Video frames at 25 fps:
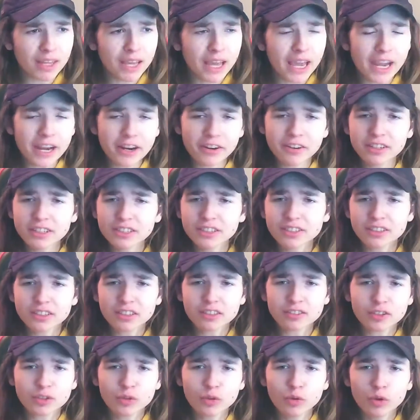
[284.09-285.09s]
Ares
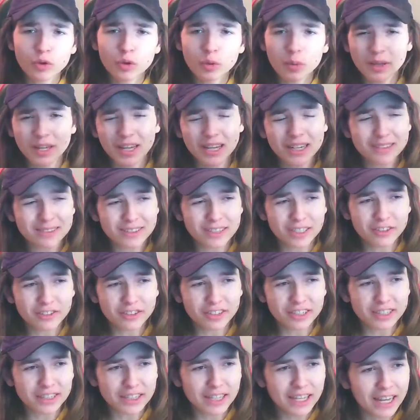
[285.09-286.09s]
looked cool. We got to see
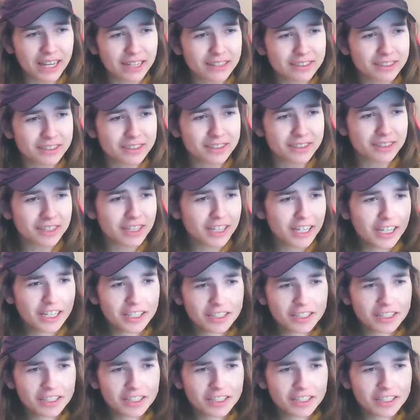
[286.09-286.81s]
Green Lantern.